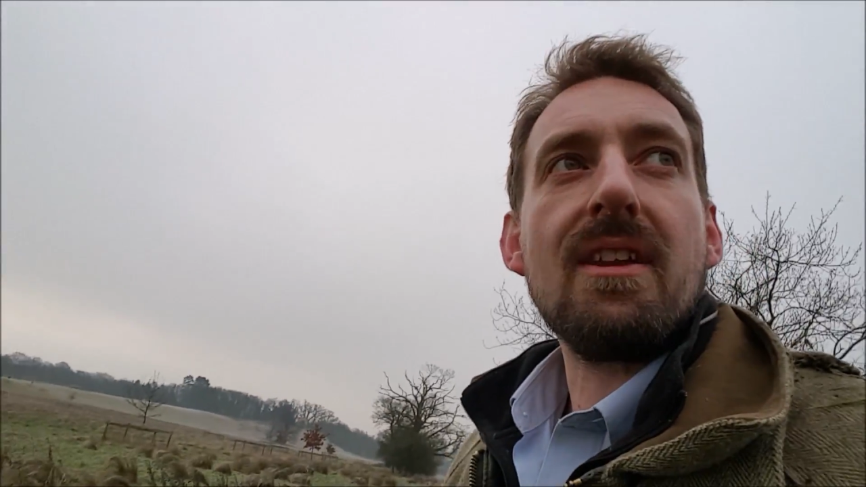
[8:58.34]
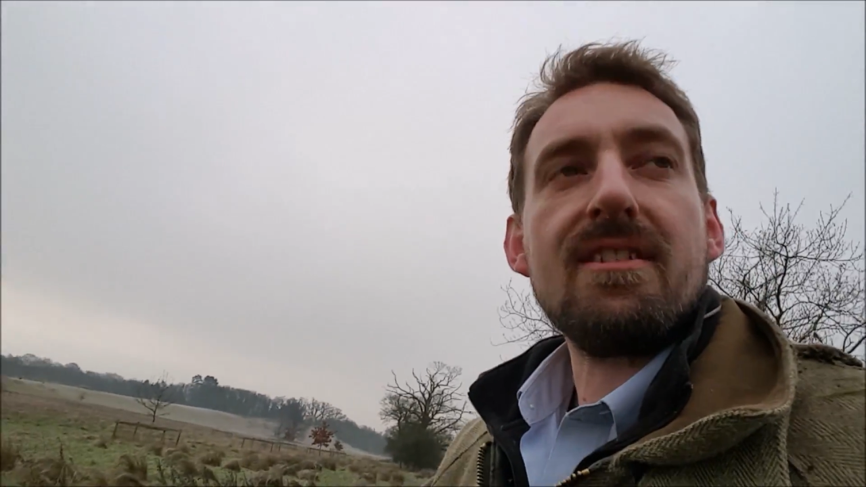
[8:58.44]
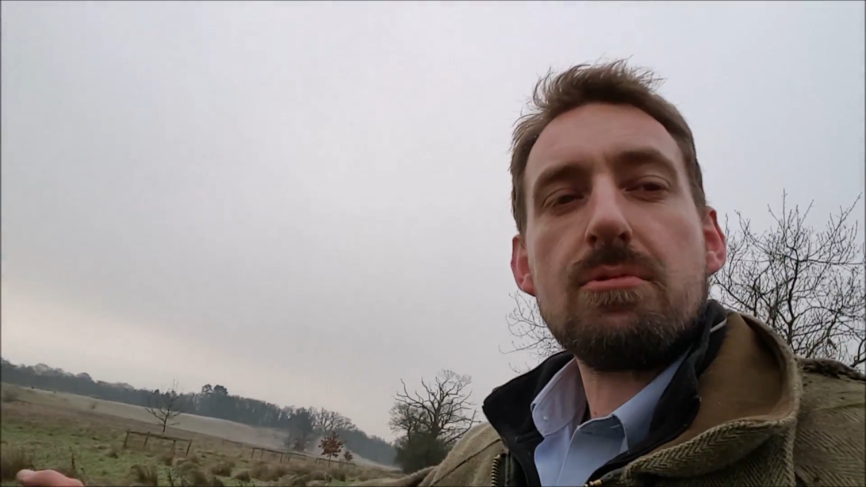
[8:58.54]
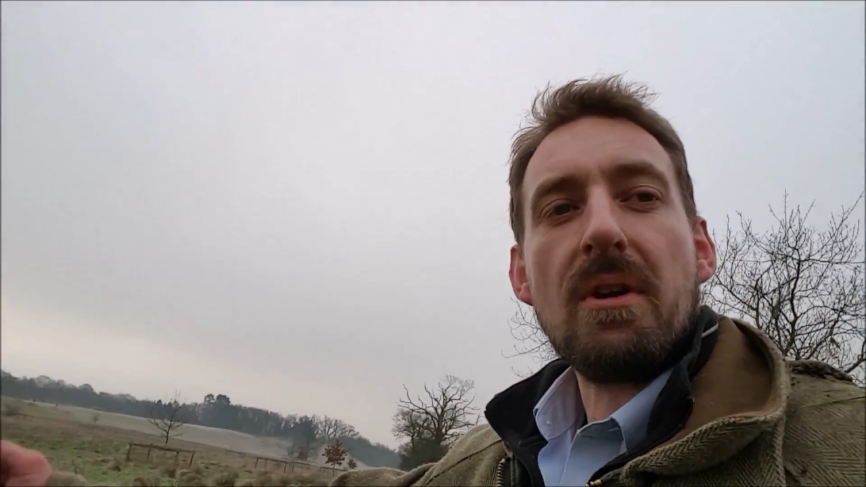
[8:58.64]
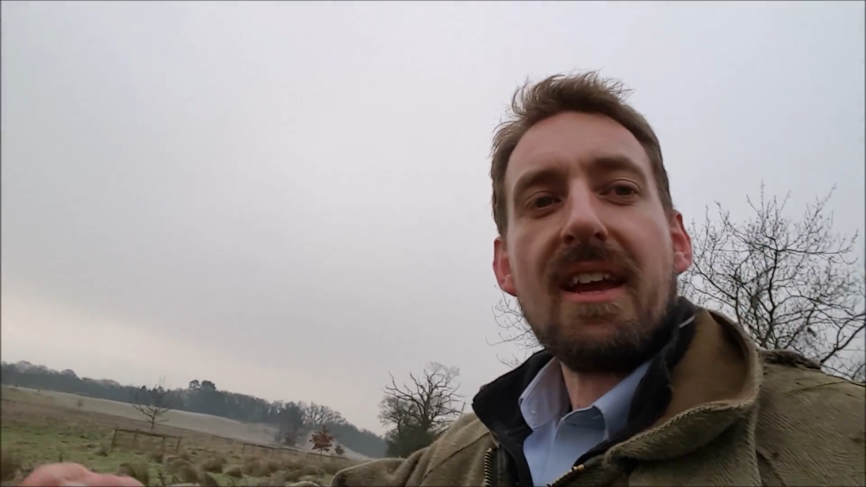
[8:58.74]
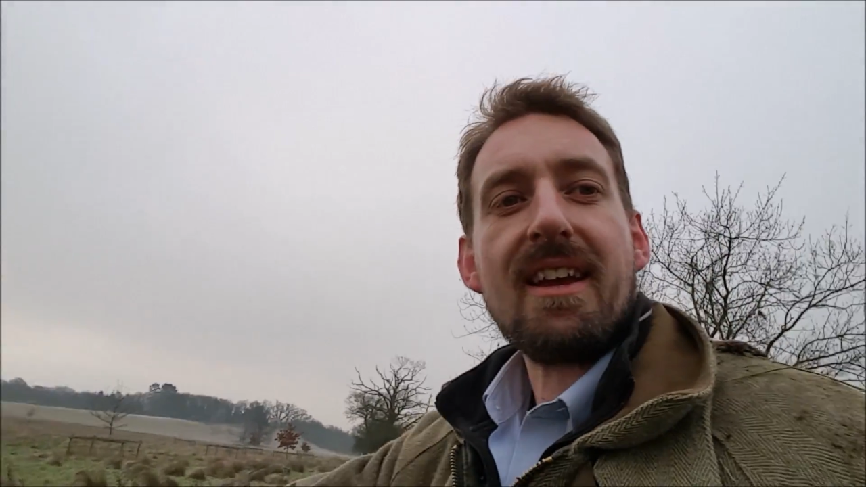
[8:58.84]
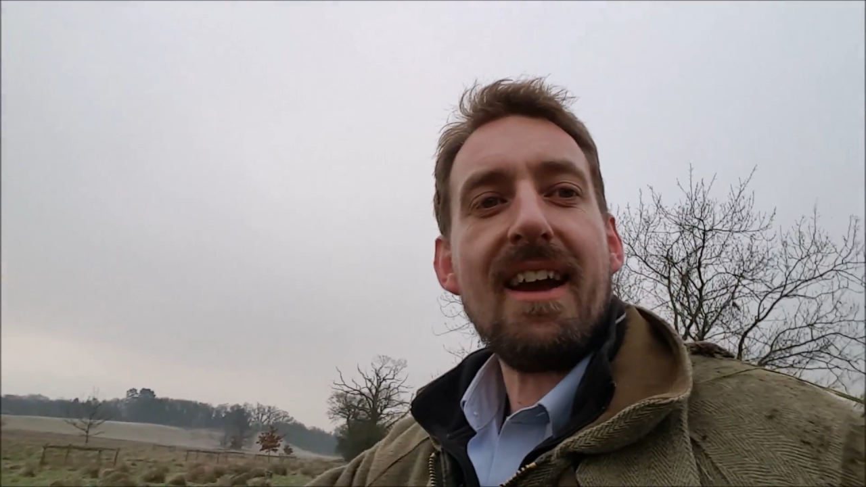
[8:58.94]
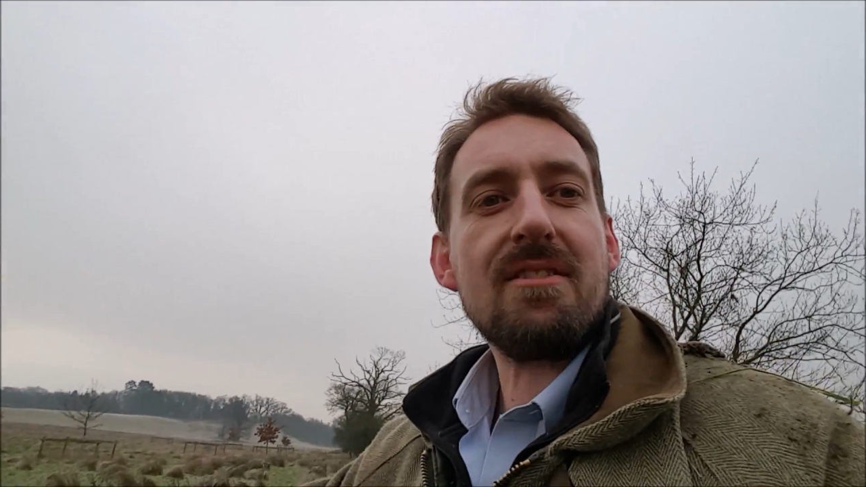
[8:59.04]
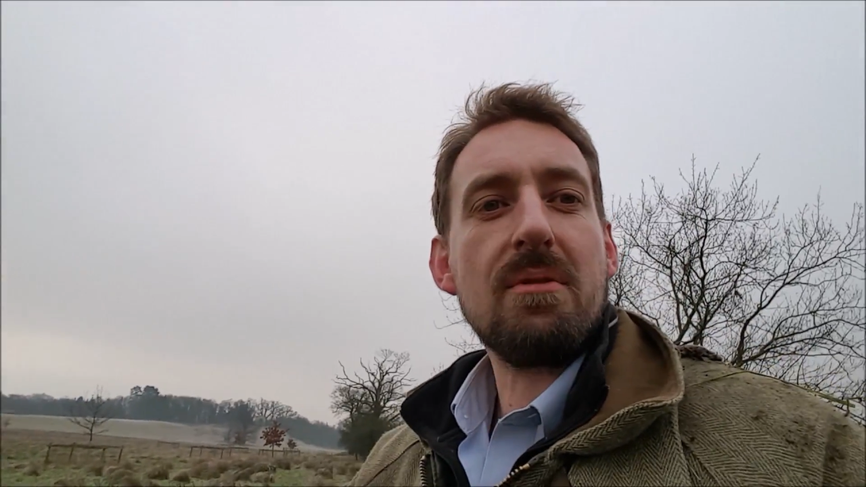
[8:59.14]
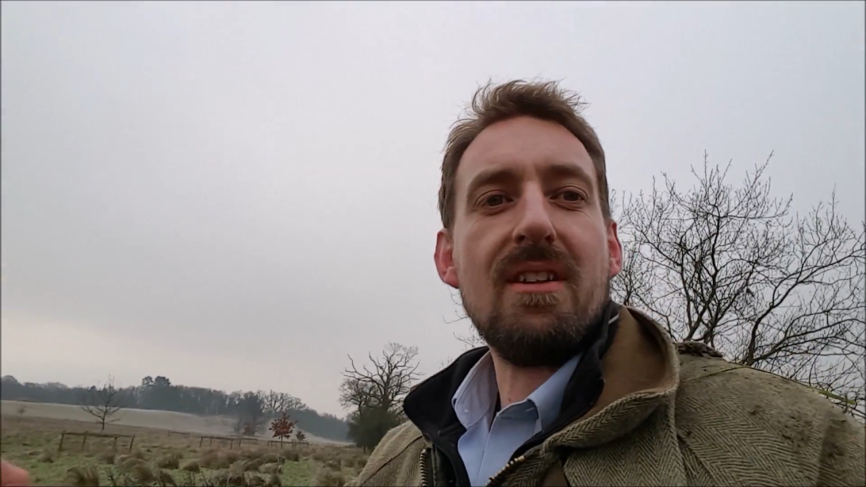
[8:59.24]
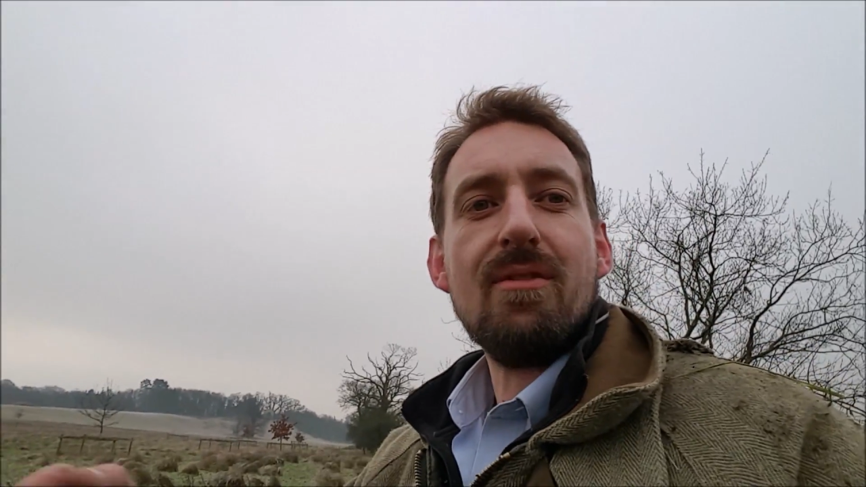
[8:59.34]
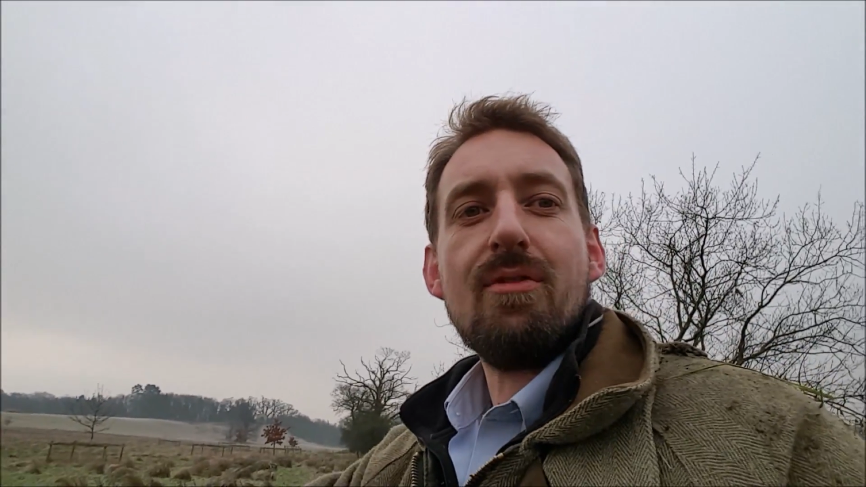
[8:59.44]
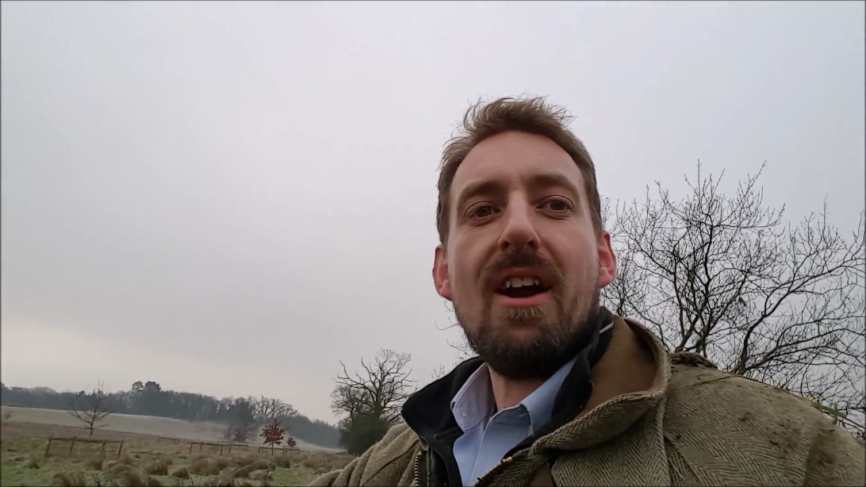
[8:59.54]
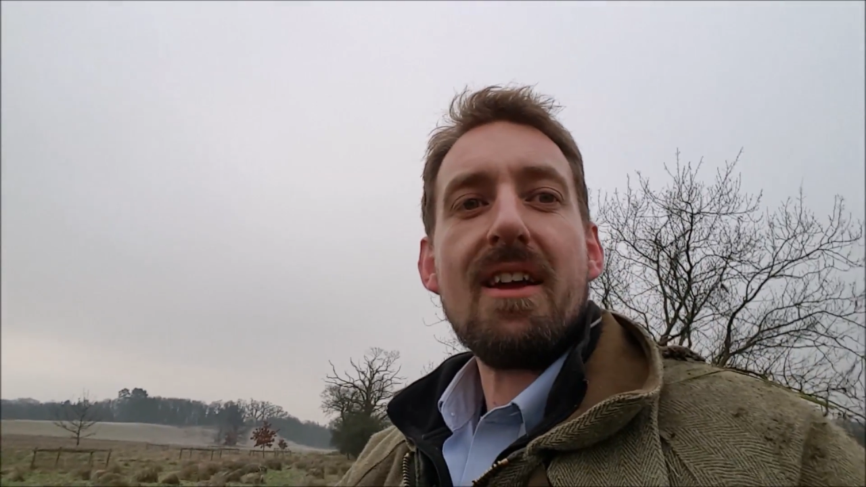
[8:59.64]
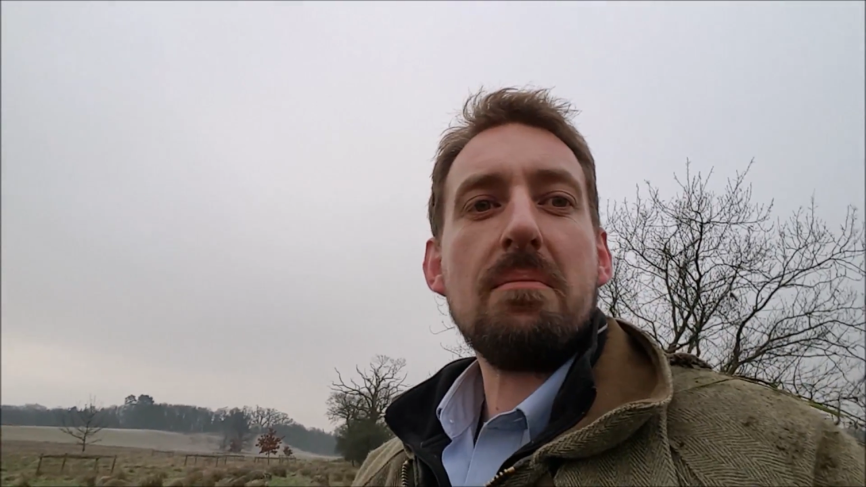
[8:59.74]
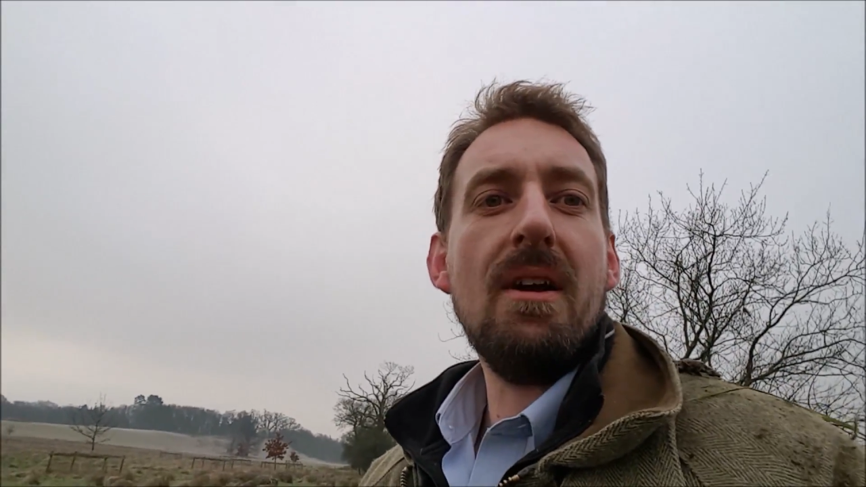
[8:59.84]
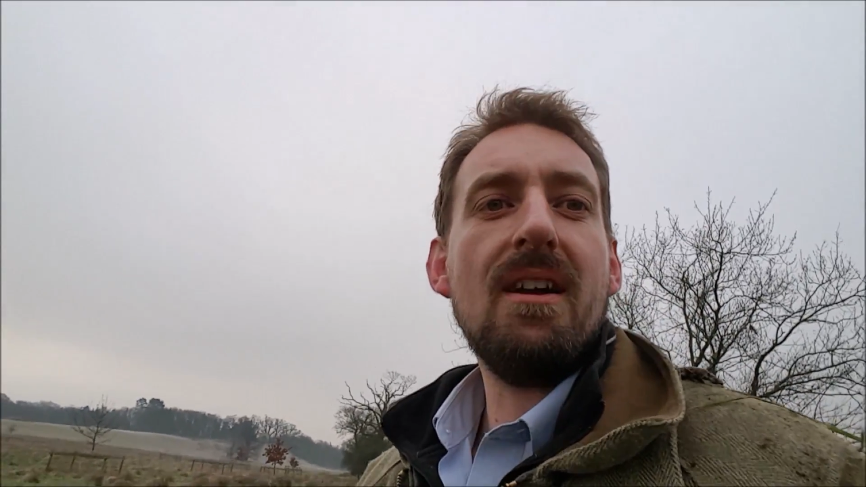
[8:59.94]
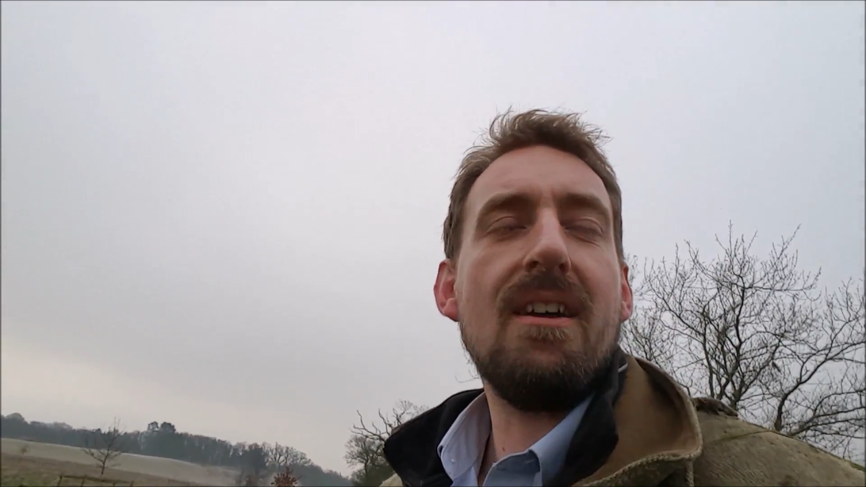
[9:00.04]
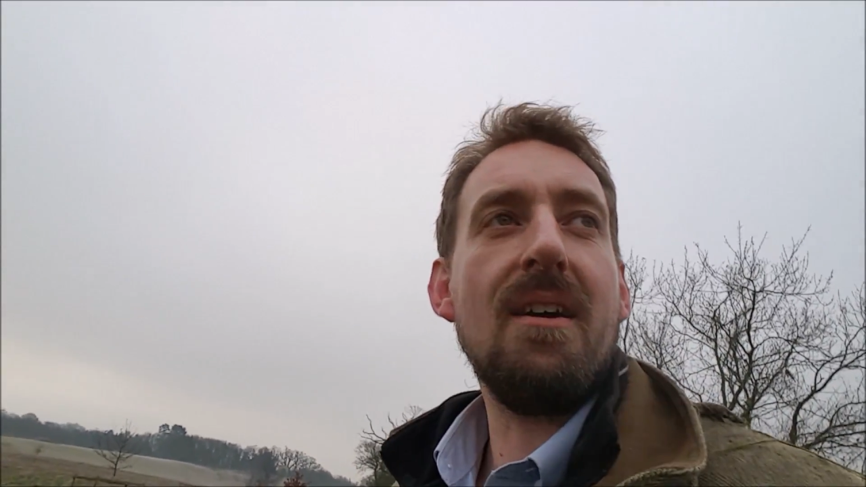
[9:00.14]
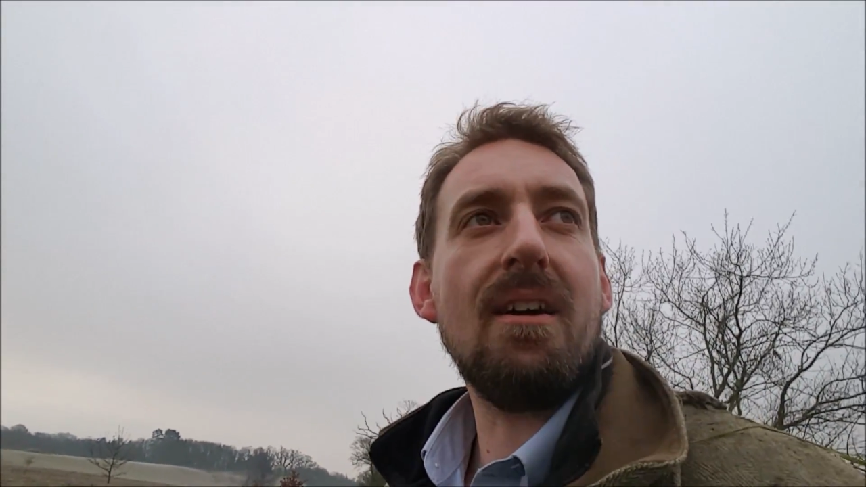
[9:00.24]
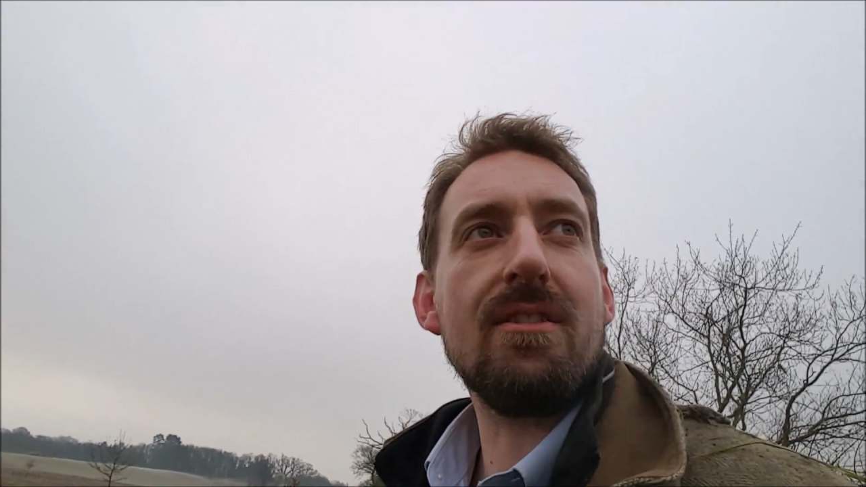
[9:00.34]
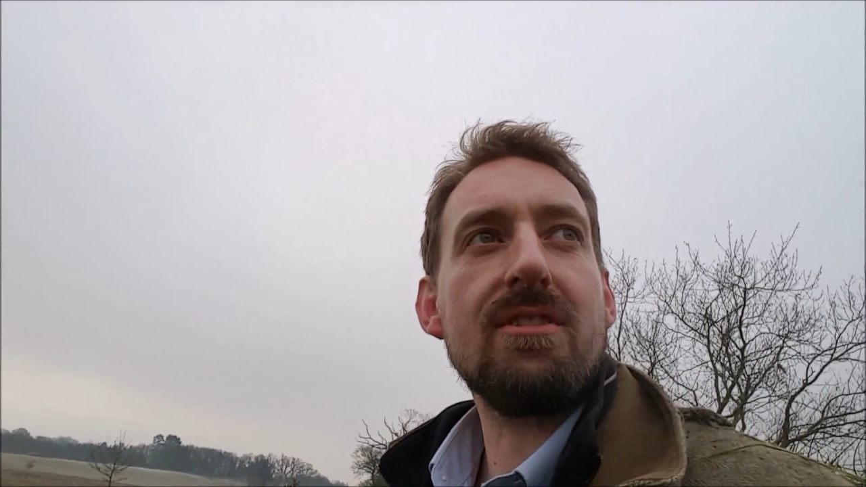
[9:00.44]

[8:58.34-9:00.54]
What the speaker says: there's swinging gates within a frame. I'll